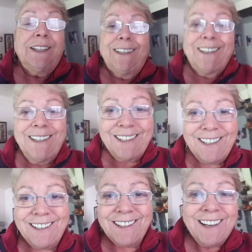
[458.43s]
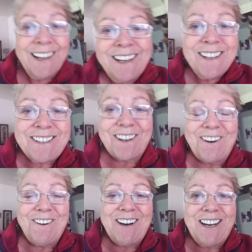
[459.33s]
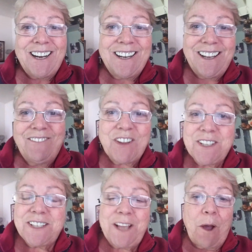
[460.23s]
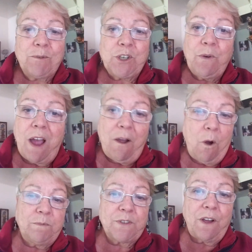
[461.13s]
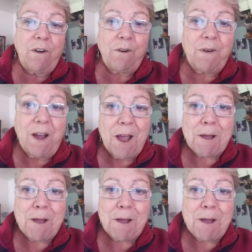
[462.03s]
So if this has helped you, I hope so.